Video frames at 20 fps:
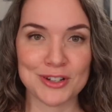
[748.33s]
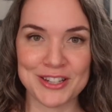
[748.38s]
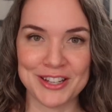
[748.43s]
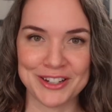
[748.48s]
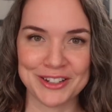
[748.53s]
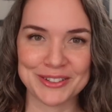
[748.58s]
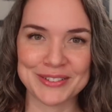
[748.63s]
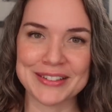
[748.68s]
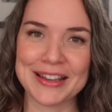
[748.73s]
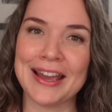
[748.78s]

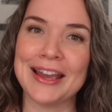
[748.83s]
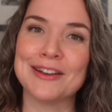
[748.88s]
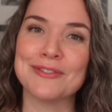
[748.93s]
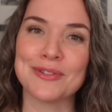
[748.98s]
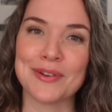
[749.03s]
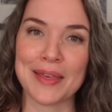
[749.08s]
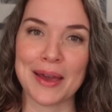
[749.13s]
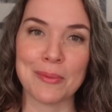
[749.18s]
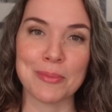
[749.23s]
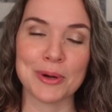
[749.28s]
single day
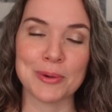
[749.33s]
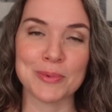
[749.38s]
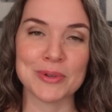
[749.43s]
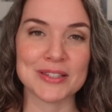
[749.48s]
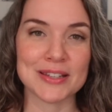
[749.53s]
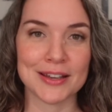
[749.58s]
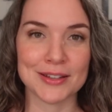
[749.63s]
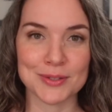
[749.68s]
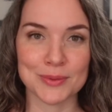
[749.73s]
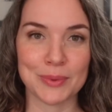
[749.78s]
for that purpose
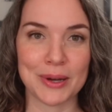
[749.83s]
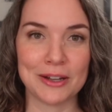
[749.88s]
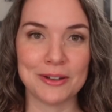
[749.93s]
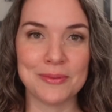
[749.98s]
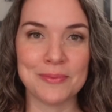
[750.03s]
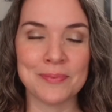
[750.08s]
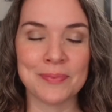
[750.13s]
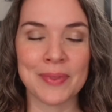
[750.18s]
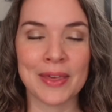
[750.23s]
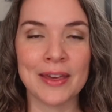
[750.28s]
as well.